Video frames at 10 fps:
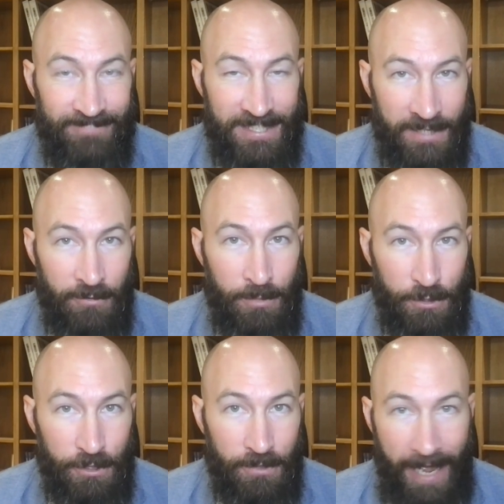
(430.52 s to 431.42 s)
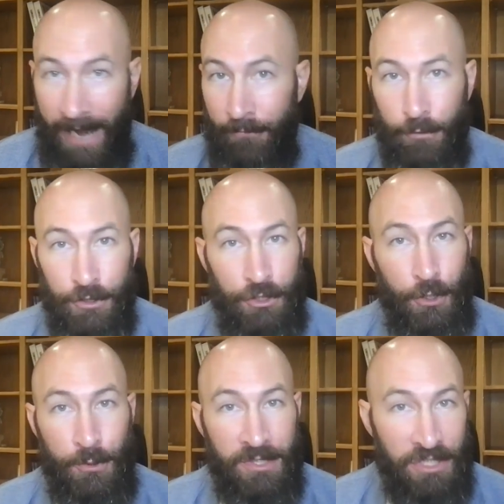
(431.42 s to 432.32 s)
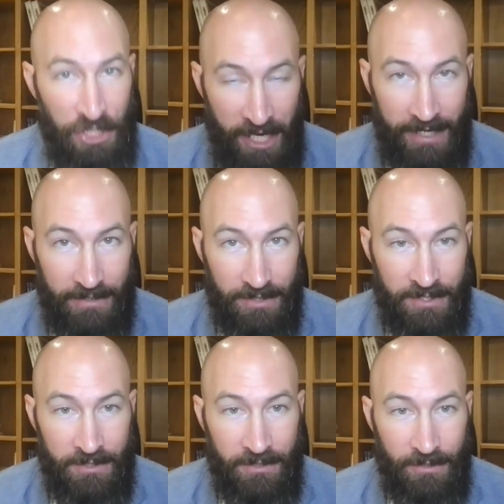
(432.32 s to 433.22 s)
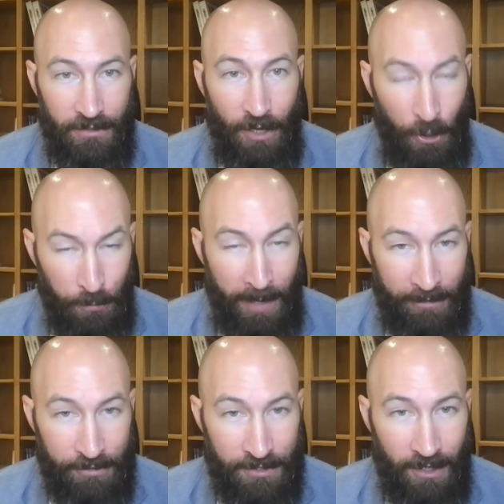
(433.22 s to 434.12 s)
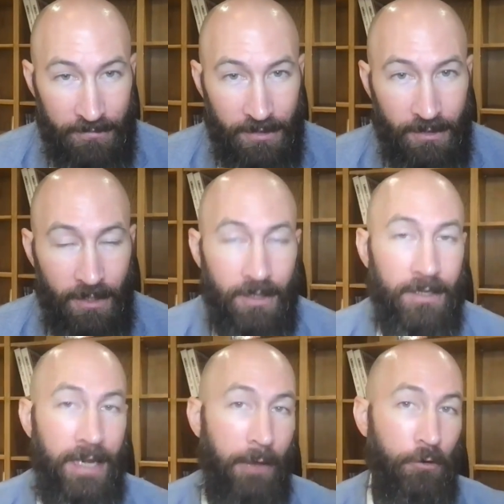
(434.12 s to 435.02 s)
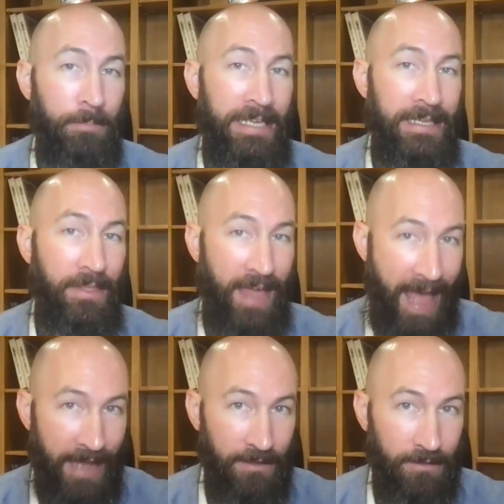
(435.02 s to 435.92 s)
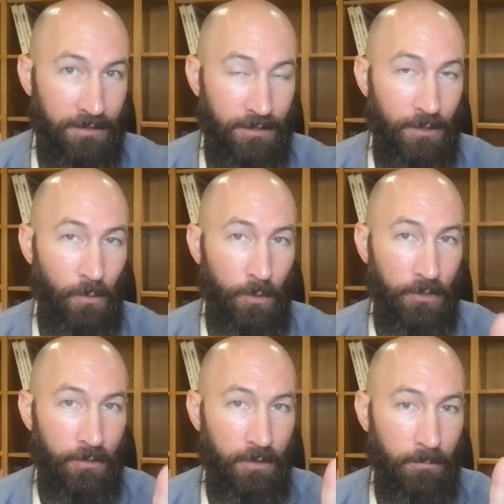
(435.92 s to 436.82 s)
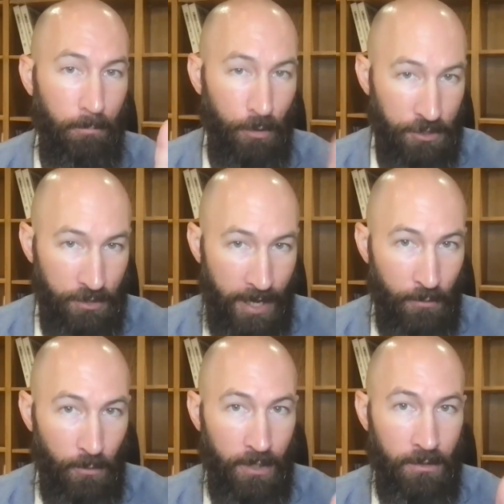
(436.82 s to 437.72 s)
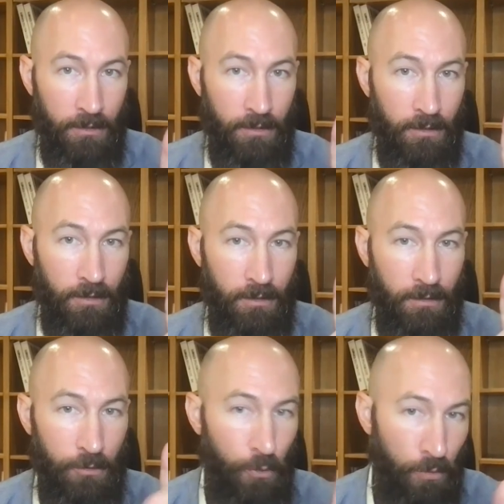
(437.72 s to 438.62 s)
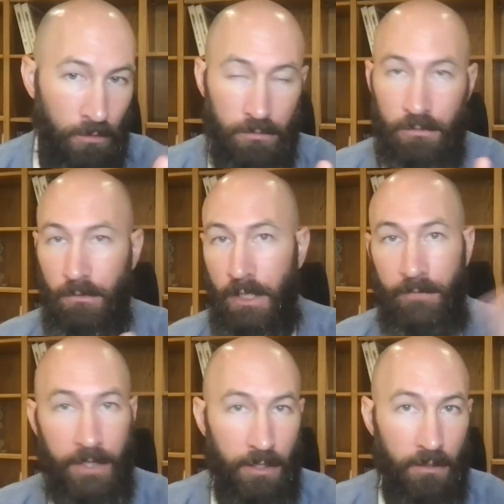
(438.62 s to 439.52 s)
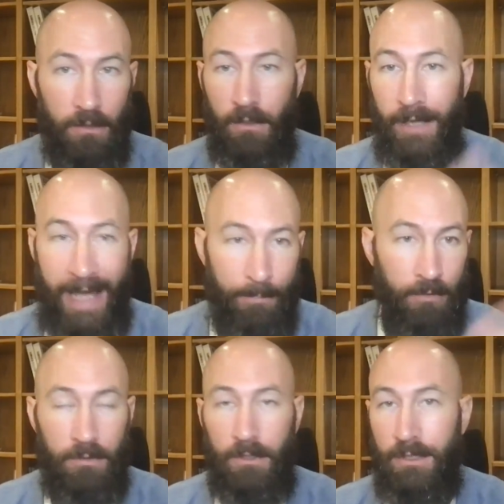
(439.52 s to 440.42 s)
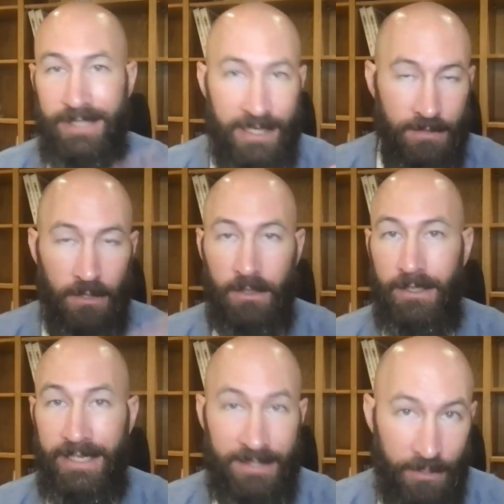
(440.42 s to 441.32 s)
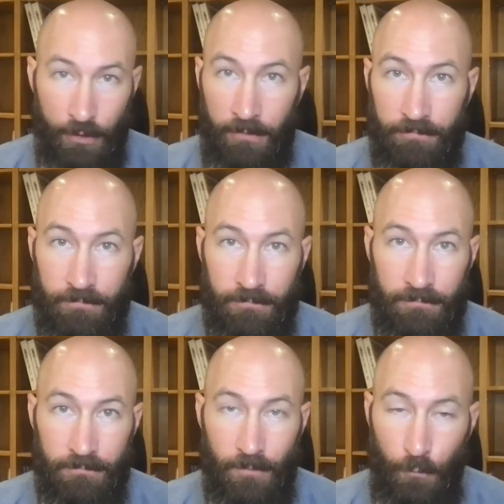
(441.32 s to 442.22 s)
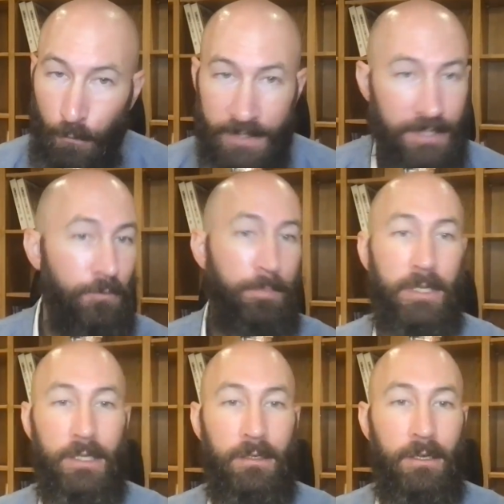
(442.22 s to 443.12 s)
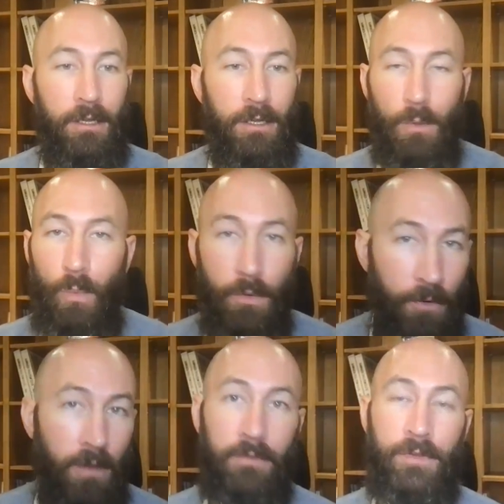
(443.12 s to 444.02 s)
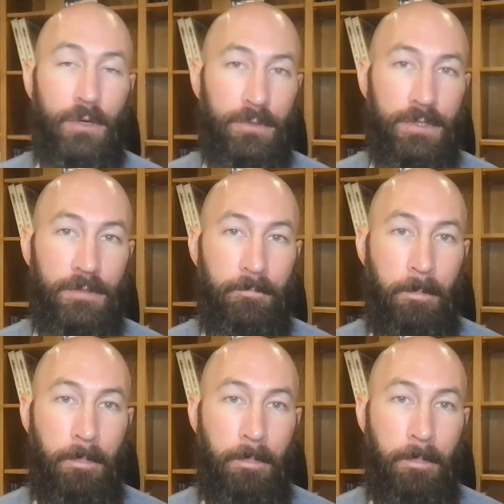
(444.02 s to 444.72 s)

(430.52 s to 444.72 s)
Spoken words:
7 million average Joes and Janes own Microsoft. Now repeat that with Berkshire Hathaway, Google, Nvidia, Apple, Tesla, etc. Rinse and repeat with all of those.